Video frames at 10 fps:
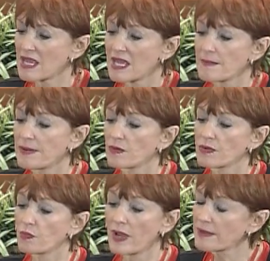but we
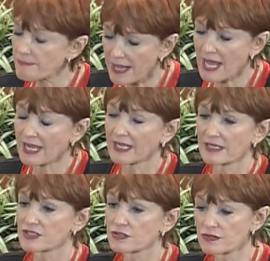went back
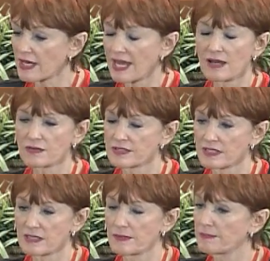to the house that had
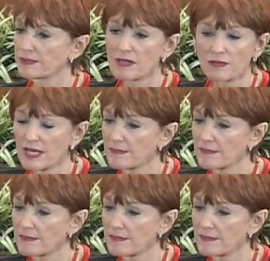been blown up